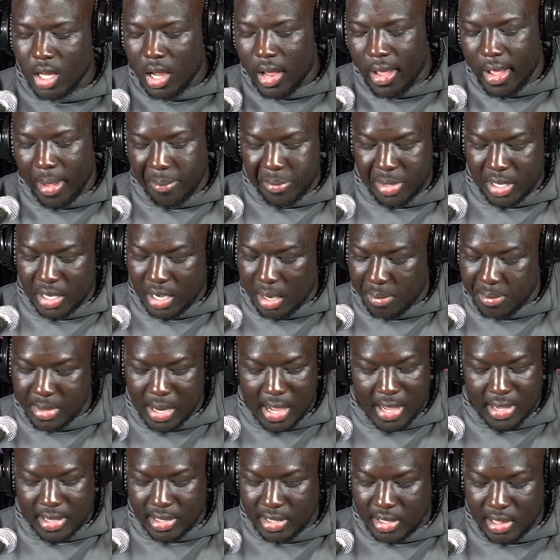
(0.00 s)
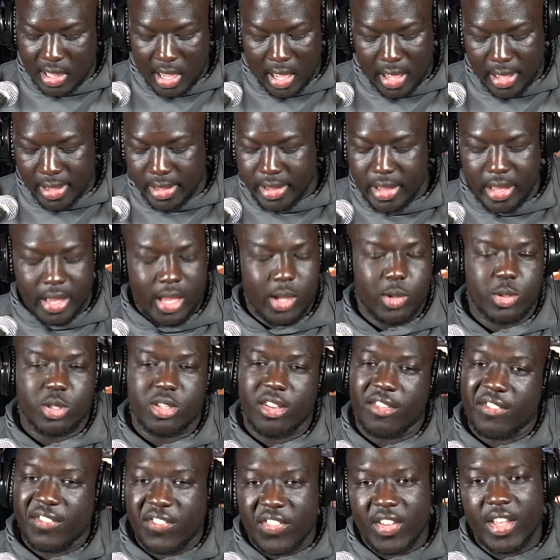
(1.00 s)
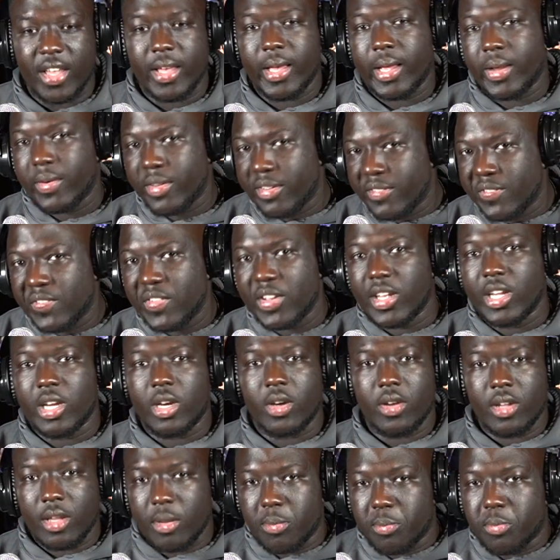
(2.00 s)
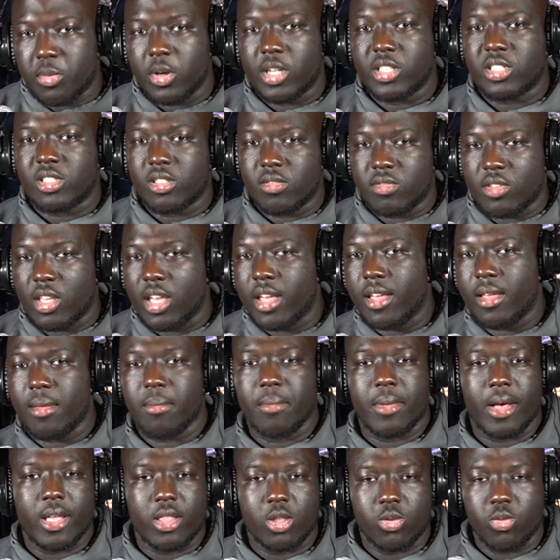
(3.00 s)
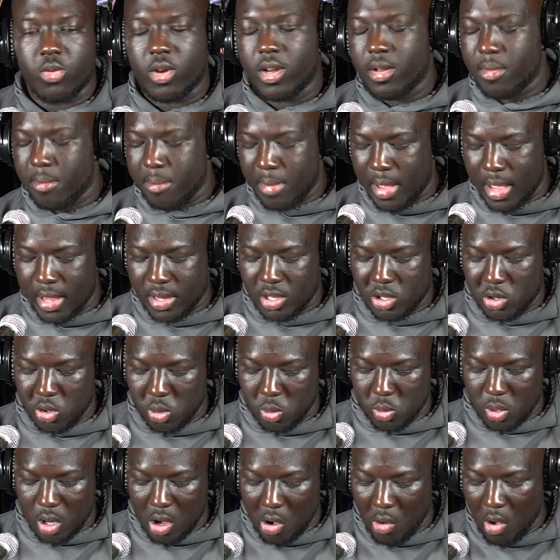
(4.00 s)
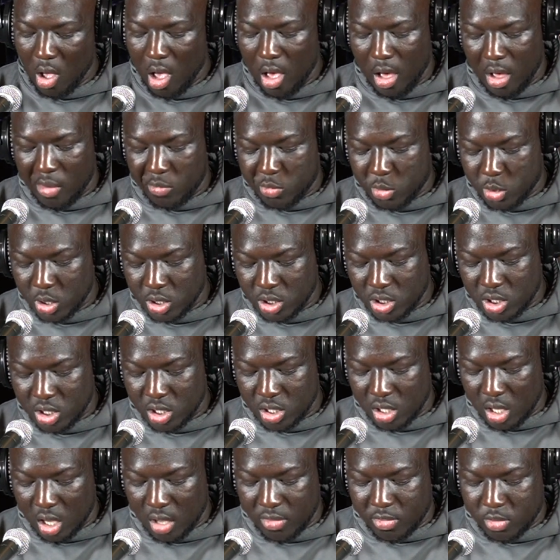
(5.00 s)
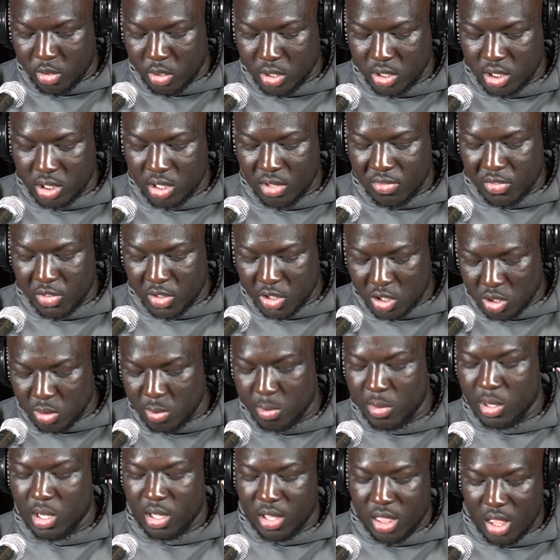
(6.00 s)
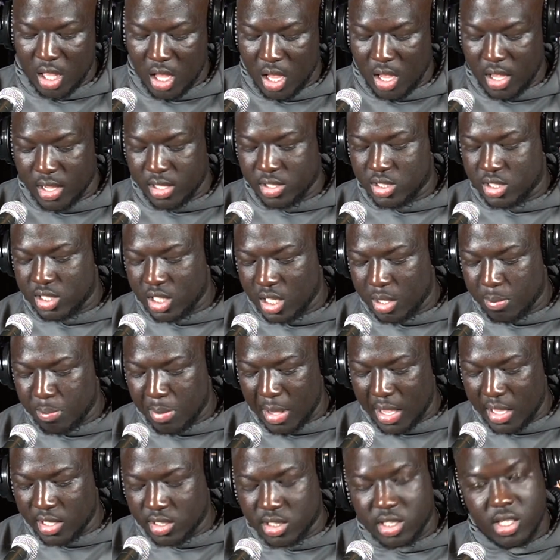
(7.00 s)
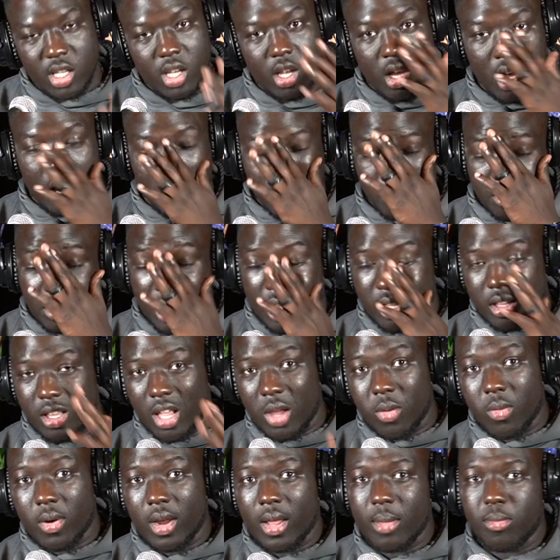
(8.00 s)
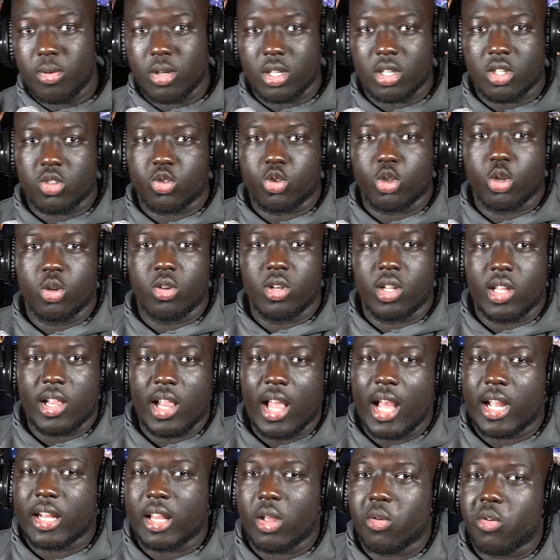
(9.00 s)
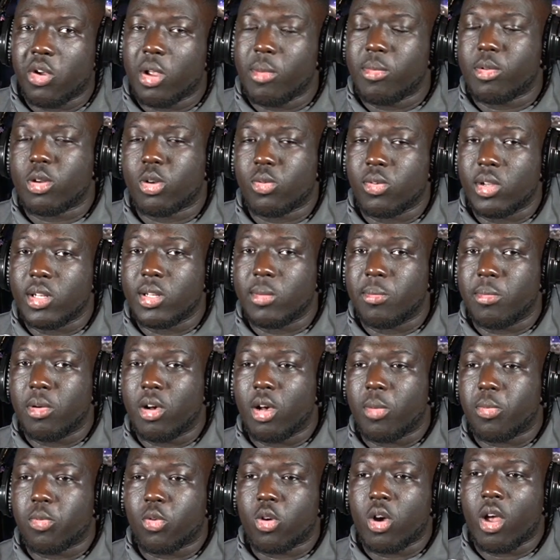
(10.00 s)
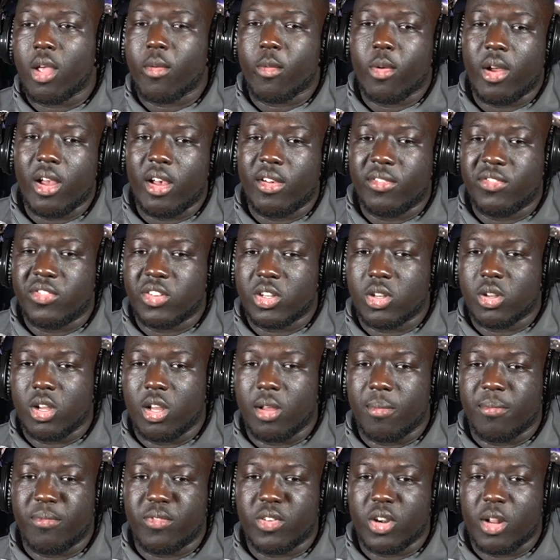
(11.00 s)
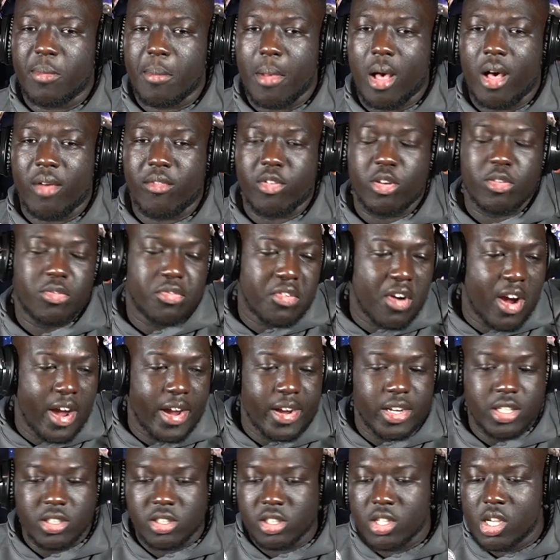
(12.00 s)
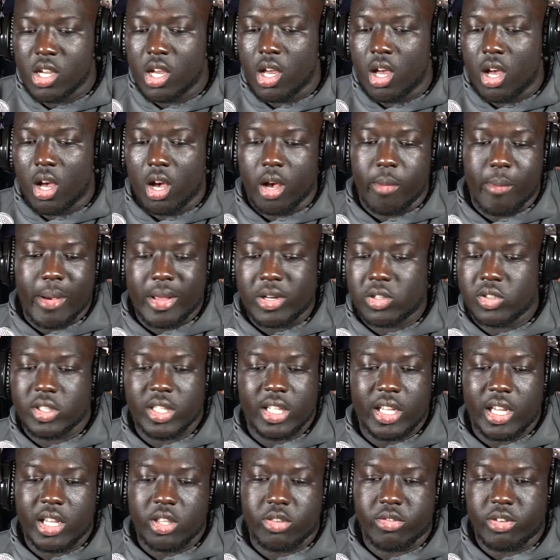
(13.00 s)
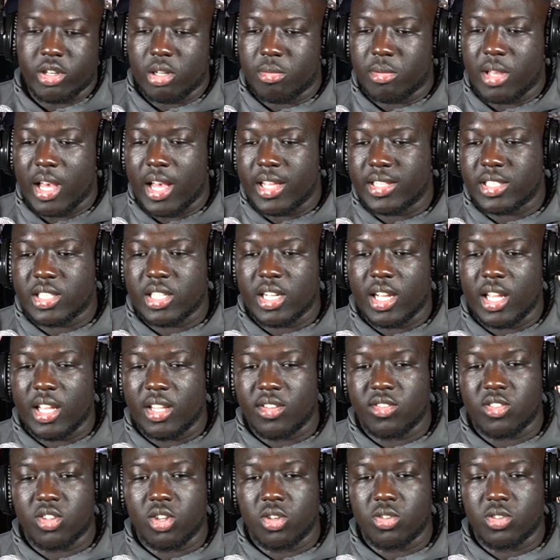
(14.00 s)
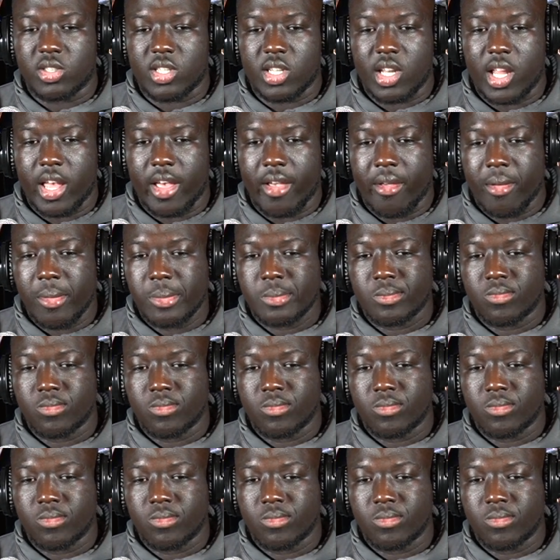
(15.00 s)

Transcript: I mean, I'm not going to lie. It was a very, very impressive game by the running back duo of Christopher Smith and Zeke Bates. They were able to control the clock. They were able to run the ball quite well for the Malvern Friars. I don't think either of them got into the end zone today.